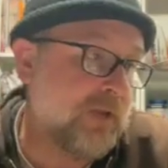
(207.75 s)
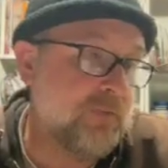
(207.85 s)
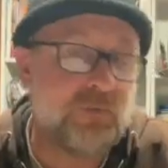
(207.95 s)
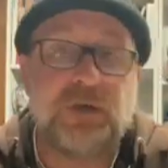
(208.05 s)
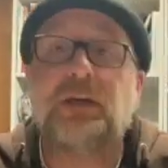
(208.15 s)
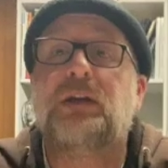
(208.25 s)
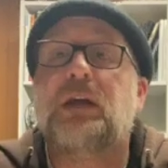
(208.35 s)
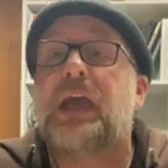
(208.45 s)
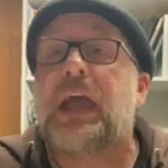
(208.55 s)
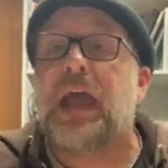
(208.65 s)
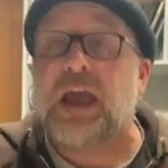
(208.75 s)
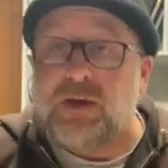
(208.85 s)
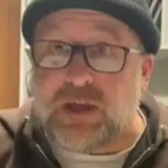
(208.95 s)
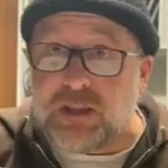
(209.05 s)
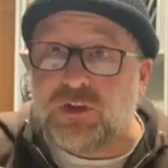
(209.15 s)
we
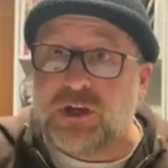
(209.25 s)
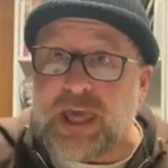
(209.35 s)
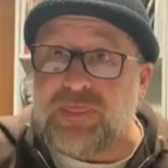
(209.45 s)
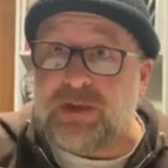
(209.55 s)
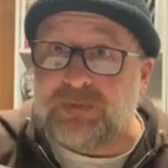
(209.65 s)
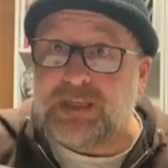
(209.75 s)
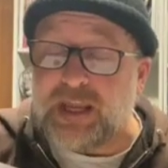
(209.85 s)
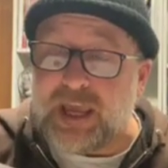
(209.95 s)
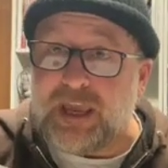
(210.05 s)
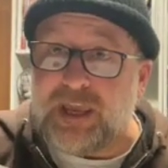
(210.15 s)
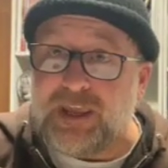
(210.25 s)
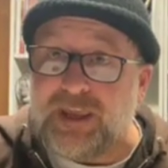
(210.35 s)
can look at them today